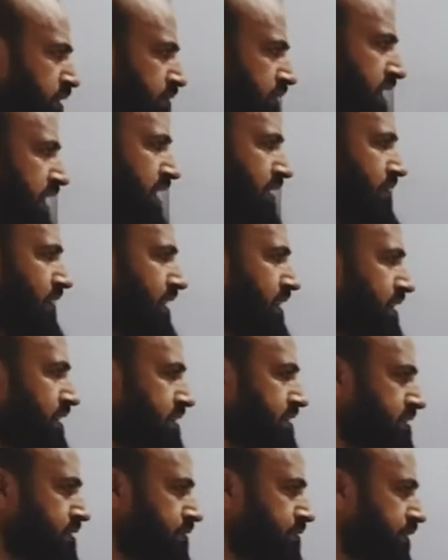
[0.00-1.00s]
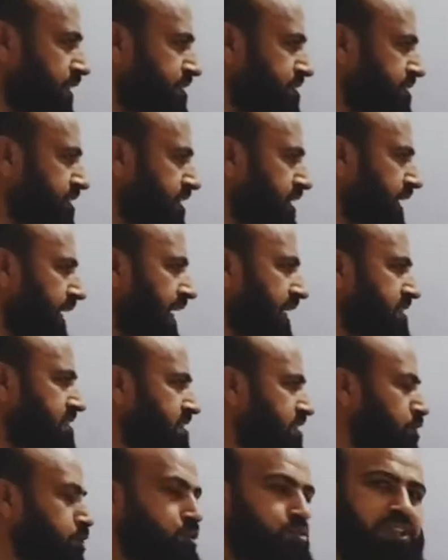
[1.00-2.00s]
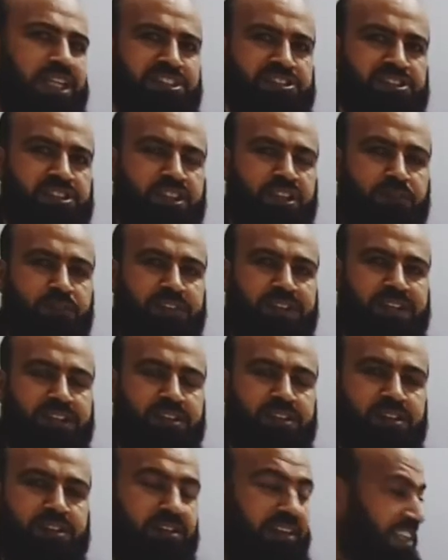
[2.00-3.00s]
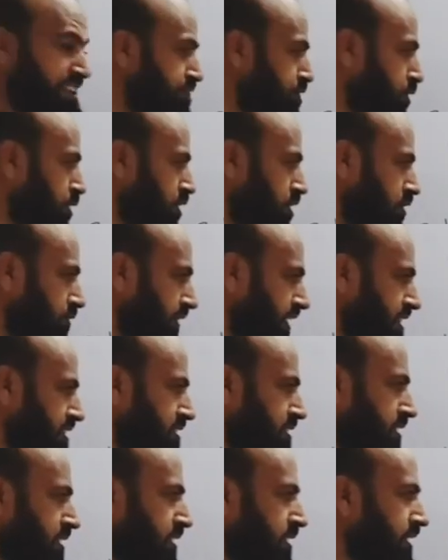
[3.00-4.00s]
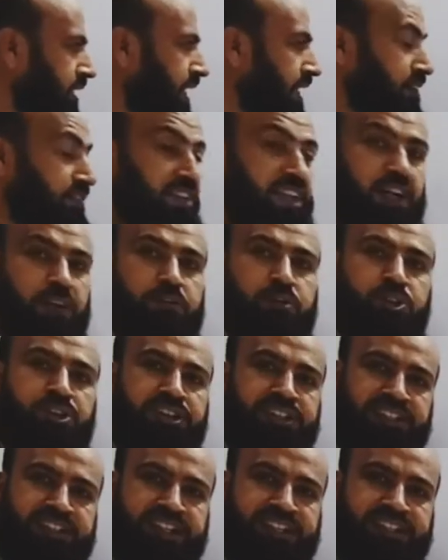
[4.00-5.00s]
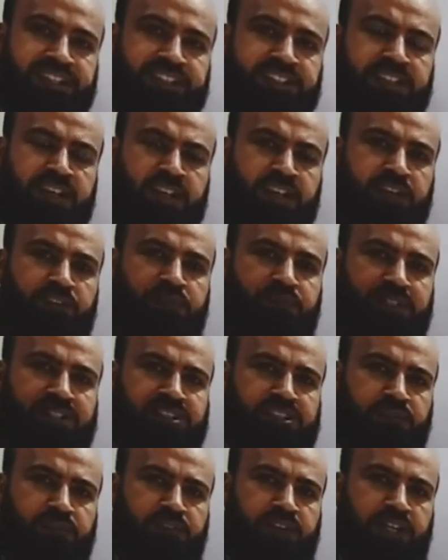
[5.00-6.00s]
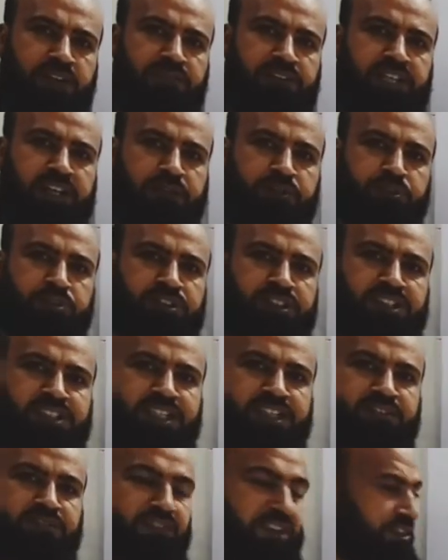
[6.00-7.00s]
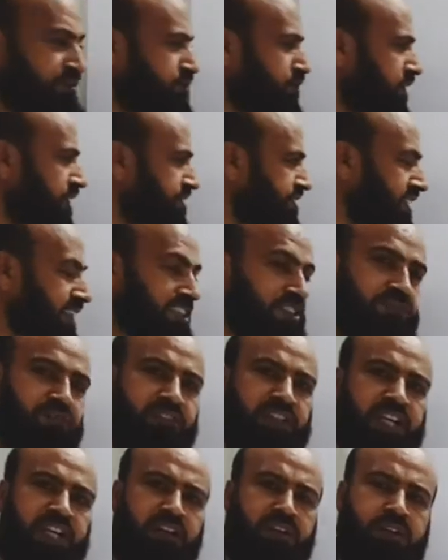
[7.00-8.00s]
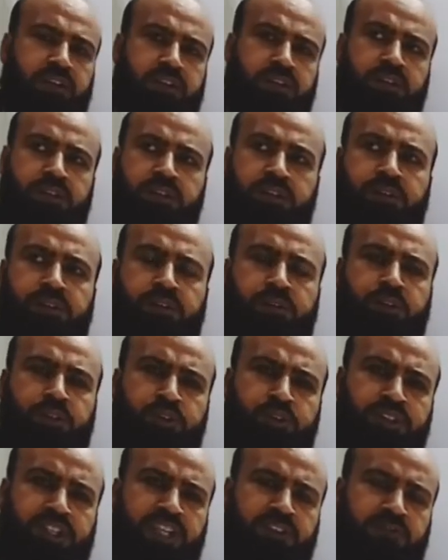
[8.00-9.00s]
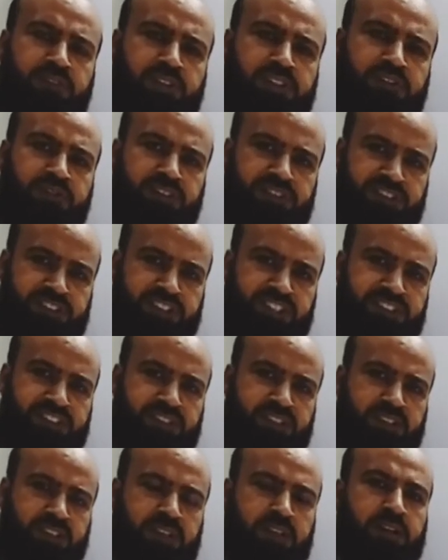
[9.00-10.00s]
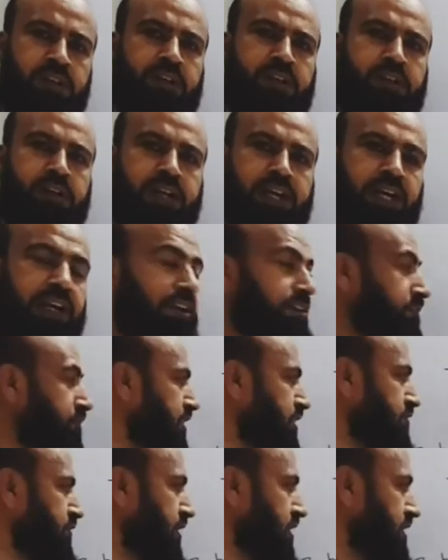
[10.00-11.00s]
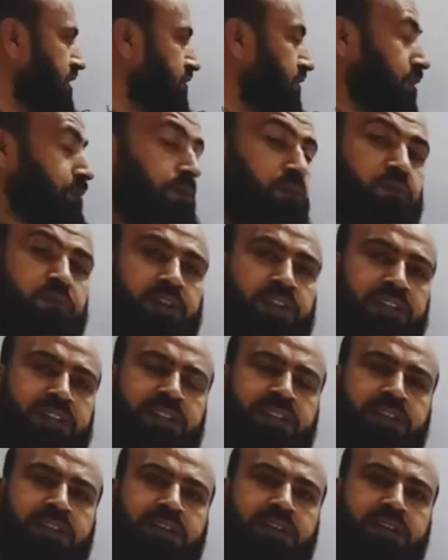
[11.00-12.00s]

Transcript: we are having this function x into natural log of x, and we have to integrate it. First of all, we have to see that which function is we are going to take for differentiation and which function will be for the